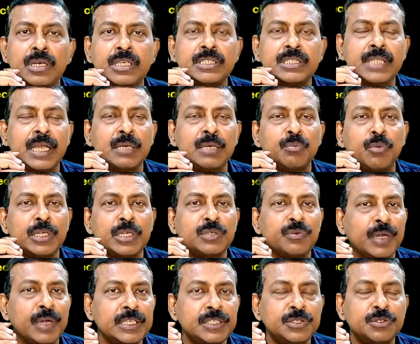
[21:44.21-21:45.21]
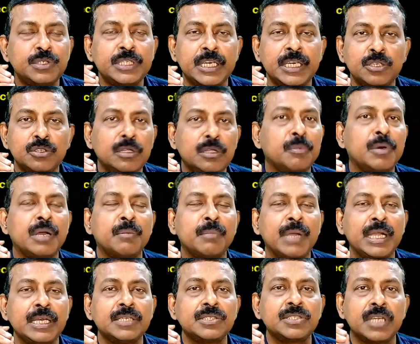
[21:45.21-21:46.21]
9.1 into 10 to the power
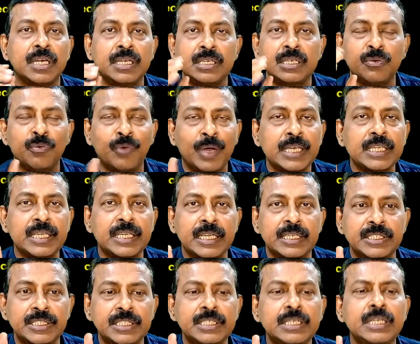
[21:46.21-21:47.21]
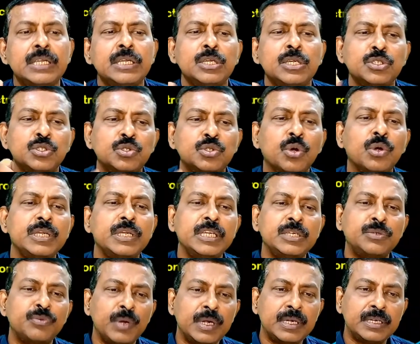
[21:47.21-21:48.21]
minus 31 kg. So it will